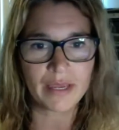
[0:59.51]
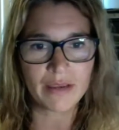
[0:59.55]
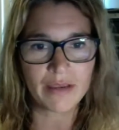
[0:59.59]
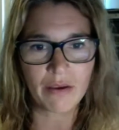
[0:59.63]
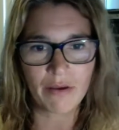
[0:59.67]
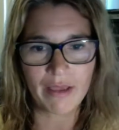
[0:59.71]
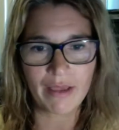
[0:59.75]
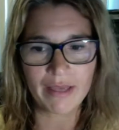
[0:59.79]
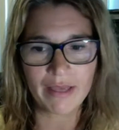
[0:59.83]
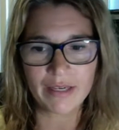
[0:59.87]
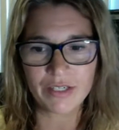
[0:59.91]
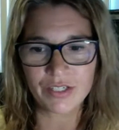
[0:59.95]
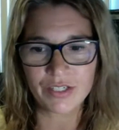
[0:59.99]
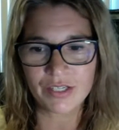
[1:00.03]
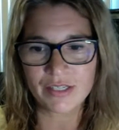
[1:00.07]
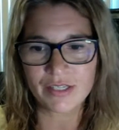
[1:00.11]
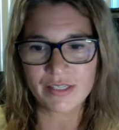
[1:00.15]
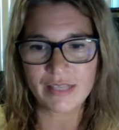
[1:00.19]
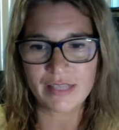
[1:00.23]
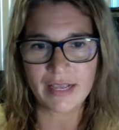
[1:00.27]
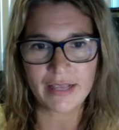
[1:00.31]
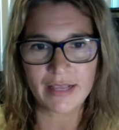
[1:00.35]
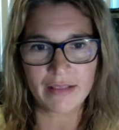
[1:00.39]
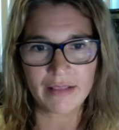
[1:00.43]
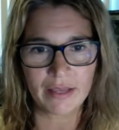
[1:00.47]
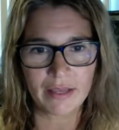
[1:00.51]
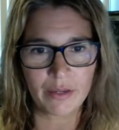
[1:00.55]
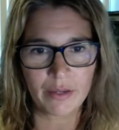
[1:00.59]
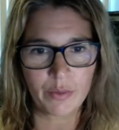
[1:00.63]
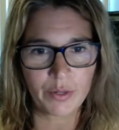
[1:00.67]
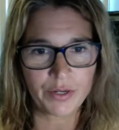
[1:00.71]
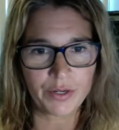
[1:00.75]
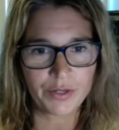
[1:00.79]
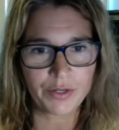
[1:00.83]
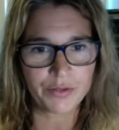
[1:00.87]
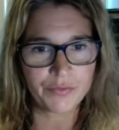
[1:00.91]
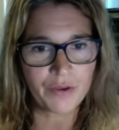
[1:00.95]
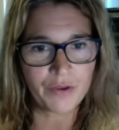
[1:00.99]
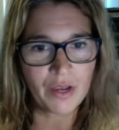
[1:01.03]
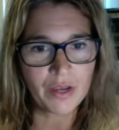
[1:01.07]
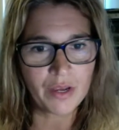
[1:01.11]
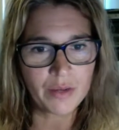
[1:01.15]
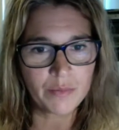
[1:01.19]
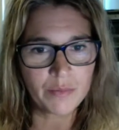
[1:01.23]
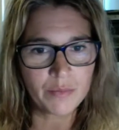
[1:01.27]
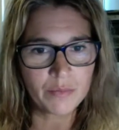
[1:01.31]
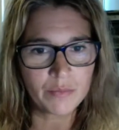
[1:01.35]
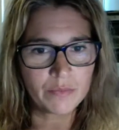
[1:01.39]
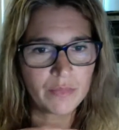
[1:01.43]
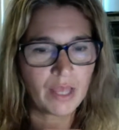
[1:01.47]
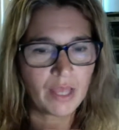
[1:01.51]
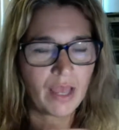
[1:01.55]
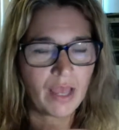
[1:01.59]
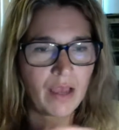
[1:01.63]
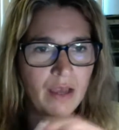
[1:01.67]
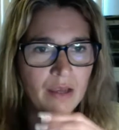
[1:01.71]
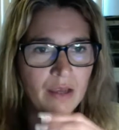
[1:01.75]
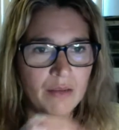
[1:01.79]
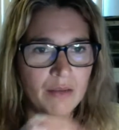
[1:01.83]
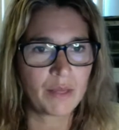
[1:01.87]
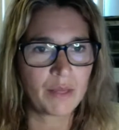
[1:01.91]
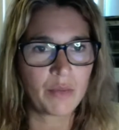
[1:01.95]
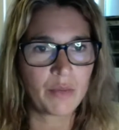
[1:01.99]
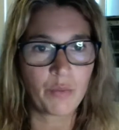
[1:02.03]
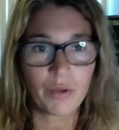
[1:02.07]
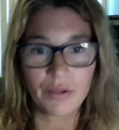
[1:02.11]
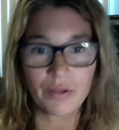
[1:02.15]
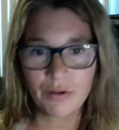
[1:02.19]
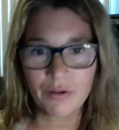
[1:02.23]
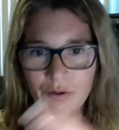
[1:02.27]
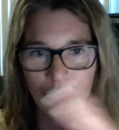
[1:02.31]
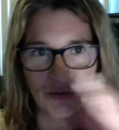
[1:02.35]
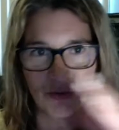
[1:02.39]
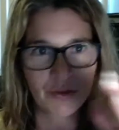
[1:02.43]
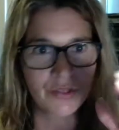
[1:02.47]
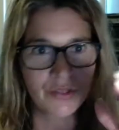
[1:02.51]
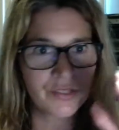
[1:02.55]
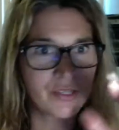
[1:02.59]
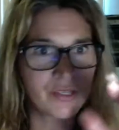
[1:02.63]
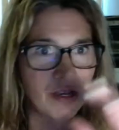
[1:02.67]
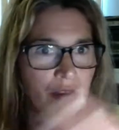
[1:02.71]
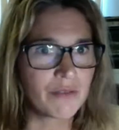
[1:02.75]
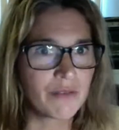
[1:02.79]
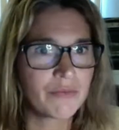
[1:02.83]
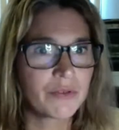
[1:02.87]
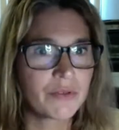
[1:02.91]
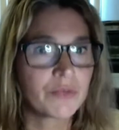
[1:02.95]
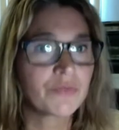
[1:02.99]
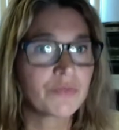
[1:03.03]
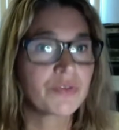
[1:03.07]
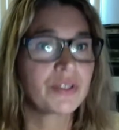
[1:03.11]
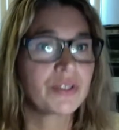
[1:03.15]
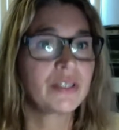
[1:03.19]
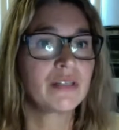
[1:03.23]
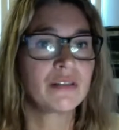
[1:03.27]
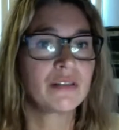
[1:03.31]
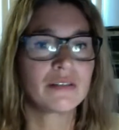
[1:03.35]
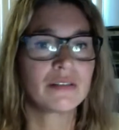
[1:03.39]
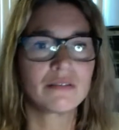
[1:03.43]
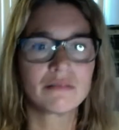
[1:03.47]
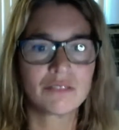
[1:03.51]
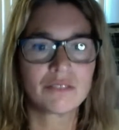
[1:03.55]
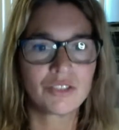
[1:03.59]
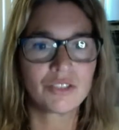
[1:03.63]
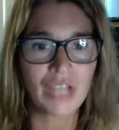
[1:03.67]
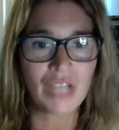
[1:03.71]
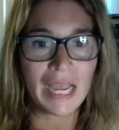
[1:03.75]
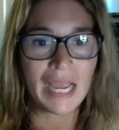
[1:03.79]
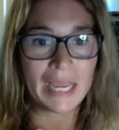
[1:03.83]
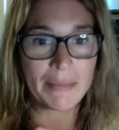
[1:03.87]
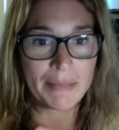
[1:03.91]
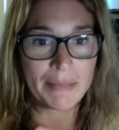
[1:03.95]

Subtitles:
go ahead and just say like where you're from and what your thoughts are. Feel free to chime in